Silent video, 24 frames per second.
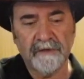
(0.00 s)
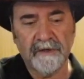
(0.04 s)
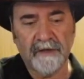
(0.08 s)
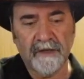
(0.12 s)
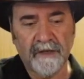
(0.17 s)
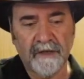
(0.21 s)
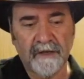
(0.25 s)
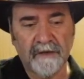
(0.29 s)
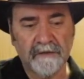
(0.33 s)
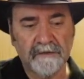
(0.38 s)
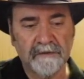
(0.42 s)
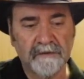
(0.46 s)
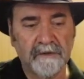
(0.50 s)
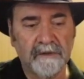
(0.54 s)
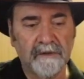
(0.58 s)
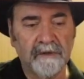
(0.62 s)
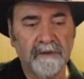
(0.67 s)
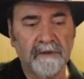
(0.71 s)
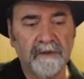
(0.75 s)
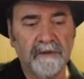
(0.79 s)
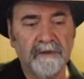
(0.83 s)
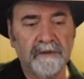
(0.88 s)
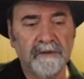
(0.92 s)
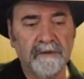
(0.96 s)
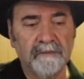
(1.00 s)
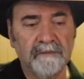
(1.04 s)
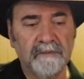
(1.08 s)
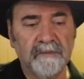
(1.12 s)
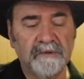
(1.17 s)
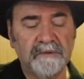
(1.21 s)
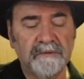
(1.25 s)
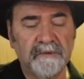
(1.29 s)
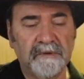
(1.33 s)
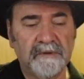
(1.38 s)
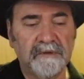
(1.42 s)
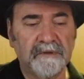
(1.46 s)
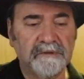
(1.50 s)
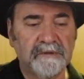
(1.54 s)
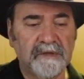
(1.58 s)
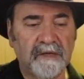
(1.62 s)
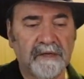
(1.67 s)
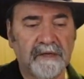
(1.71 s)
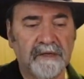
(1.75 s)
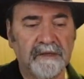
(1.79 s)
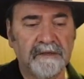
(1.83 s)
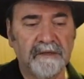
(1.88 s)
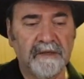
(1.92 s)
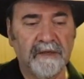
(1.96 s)
down between the
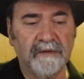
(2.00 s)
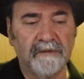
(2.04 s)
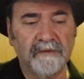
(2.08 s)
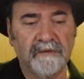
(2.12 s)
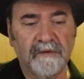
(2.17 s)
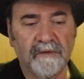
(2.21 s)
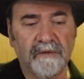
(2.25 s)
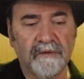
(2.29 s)
second and